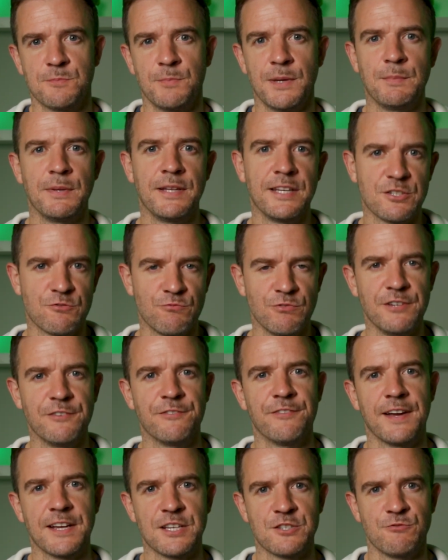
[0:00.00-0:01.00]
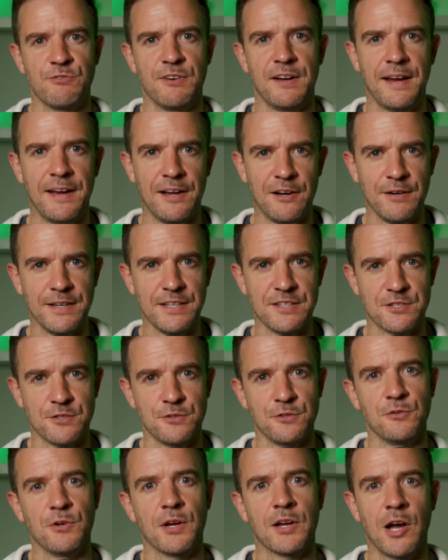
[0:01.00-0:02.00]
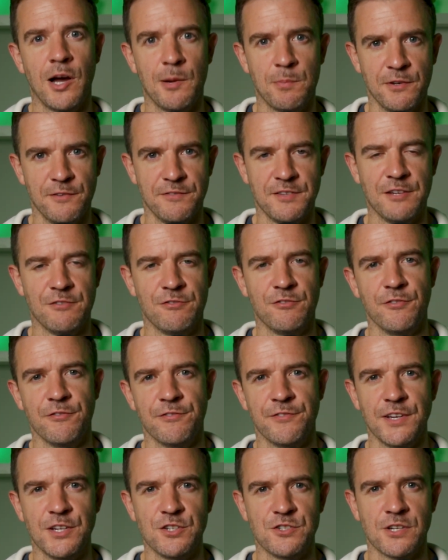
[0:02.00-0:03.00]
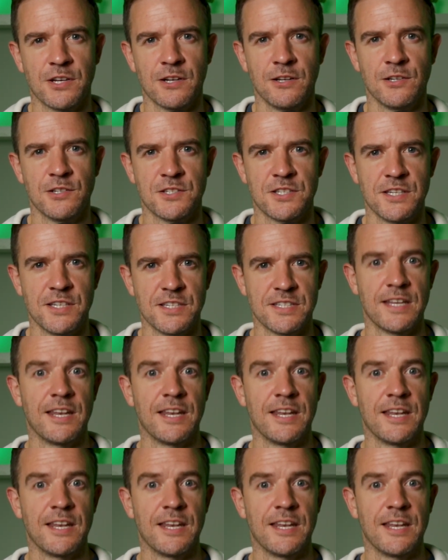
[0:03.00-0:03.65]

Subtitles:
maybe let's refactor it out into a couple of different feature classes,